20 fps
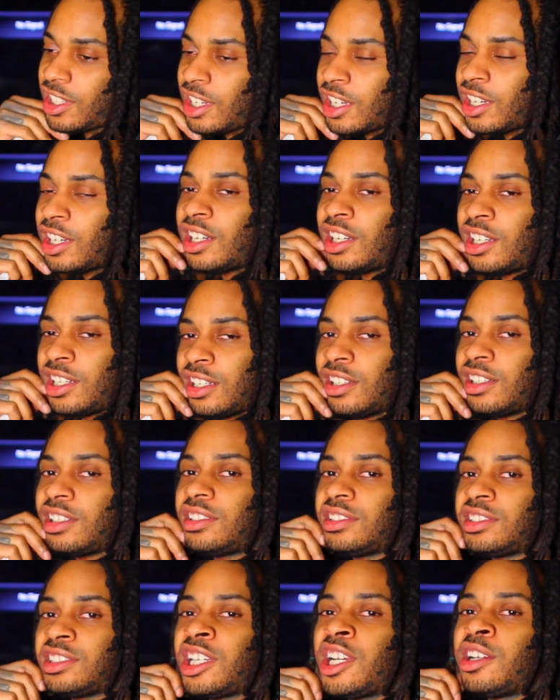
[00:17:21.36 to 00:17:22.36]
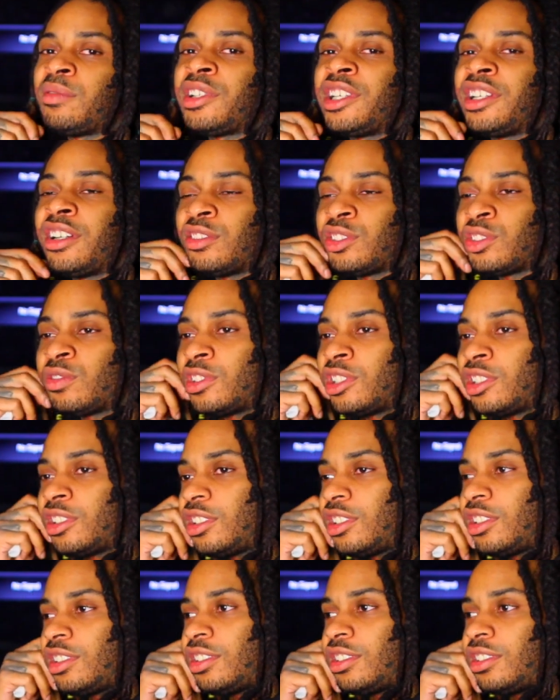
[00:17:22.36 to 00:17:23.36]
Uh huh. Same thing on Twitter. Same
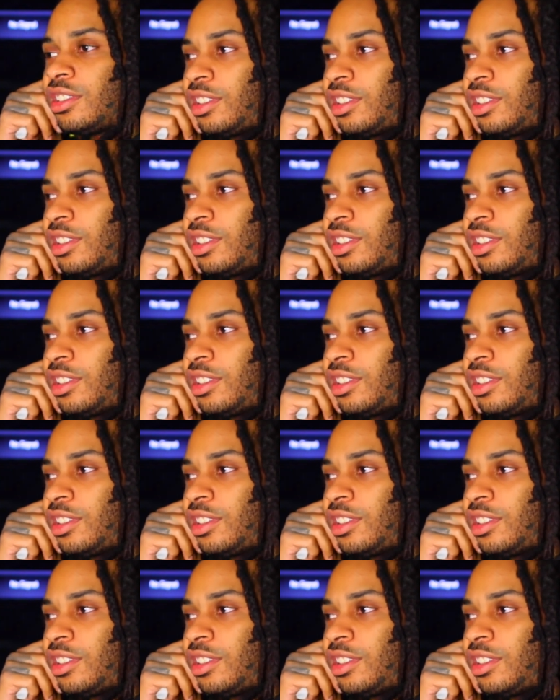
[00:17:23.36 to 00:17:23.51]
thing.